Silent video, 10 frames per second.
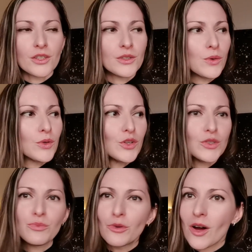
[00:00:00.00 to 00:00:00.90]
you know,
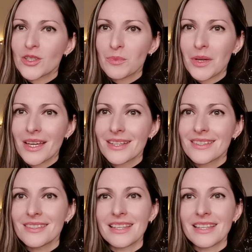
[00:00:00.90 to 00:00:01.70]
good prospects.